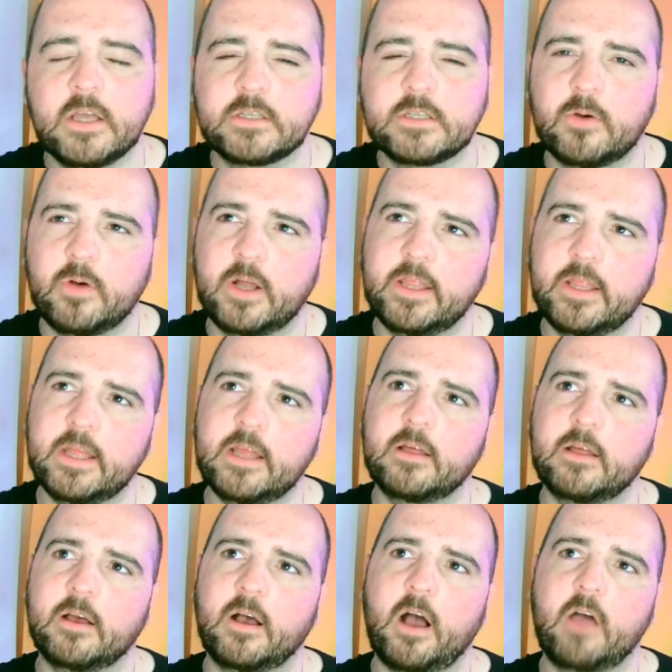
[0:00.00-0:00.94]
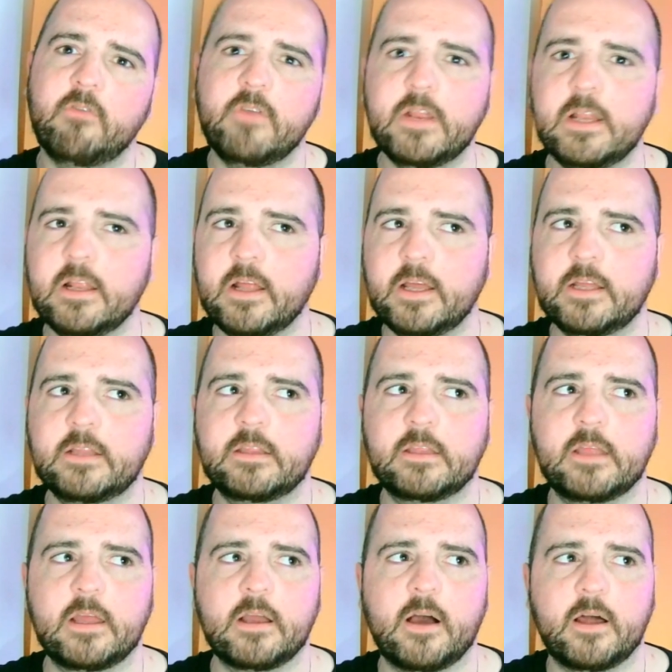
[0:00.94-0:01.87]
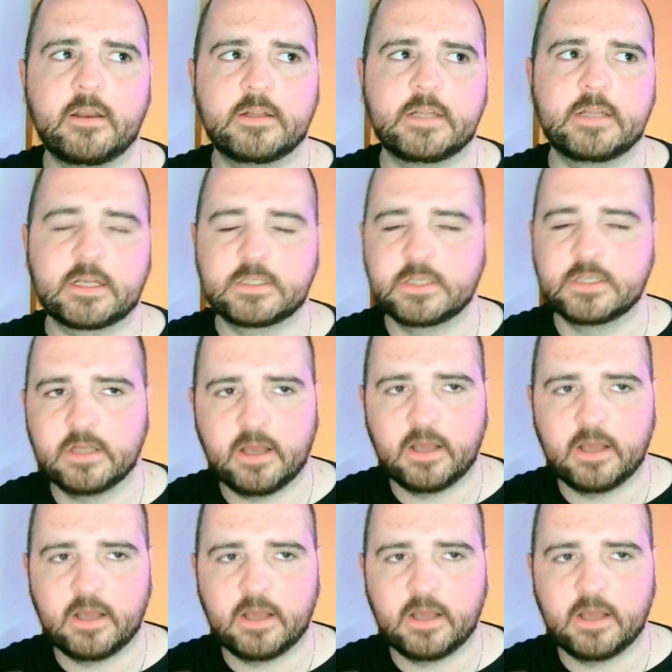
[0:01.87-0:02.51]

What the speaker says: So I think I really like the thing on it, actually,